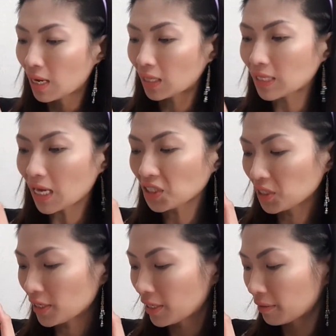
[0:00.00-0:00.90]
it's
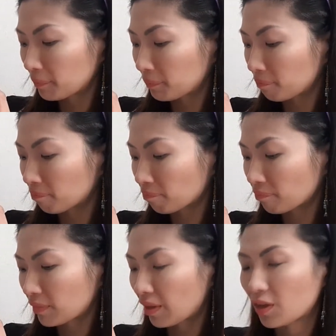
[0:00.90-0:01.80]
actually,
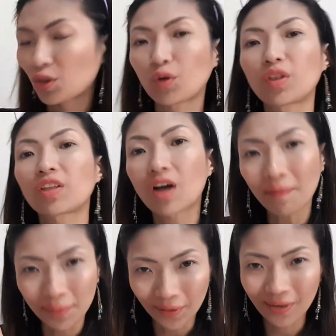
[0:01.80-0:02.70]
the
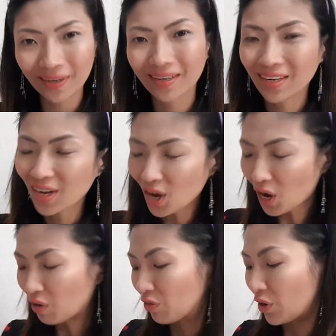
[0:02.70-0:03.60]
topper
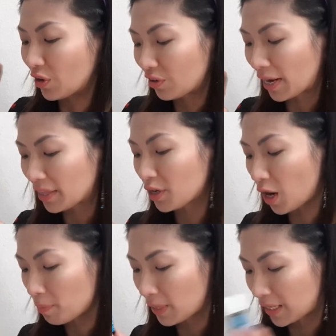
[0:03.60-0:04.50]
of your
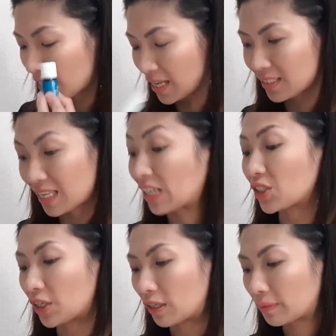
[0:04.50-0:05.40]
raindrop technique
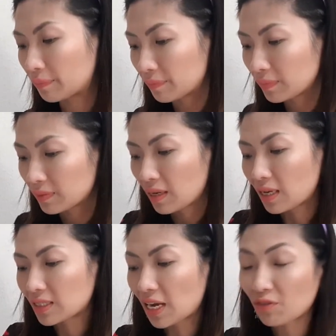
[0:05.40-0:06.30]
session.
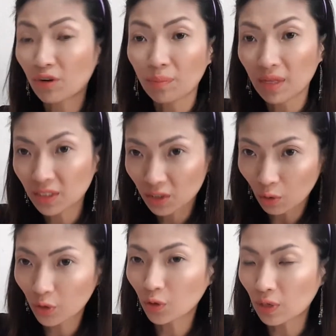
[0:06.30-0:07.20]
Aside from this
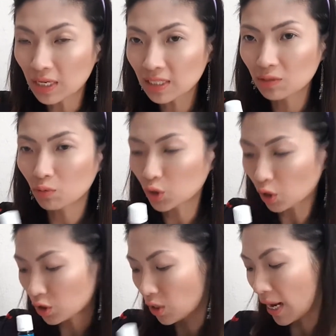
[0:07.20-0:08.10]
Ortho Ease, which
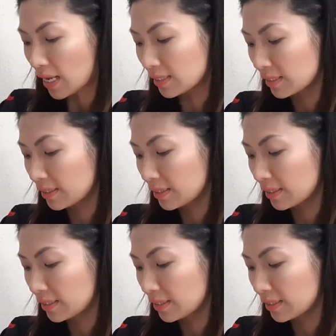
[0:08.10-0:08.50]
also has